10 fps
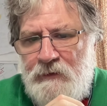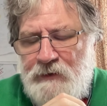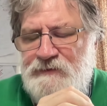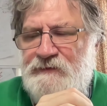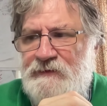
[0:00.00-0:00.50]

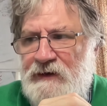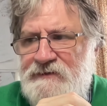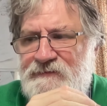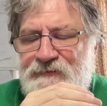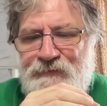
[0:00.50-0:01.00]
Under the
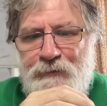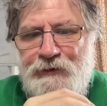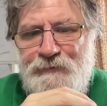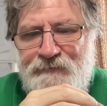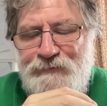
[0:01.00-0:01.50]

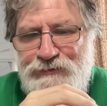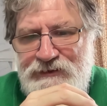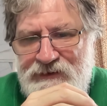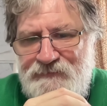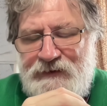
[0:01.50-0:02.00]
1951
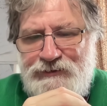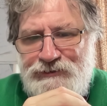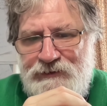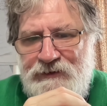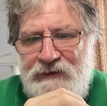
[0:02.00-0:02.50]
Refugee
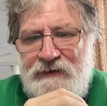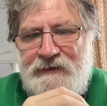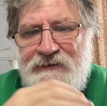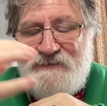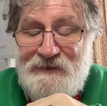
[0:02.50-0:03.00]
Convention,
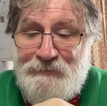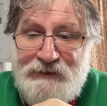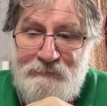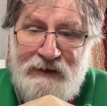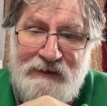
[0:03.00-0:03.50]

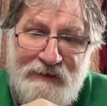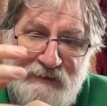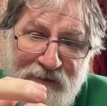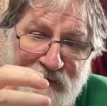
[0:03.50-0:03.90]
somebody may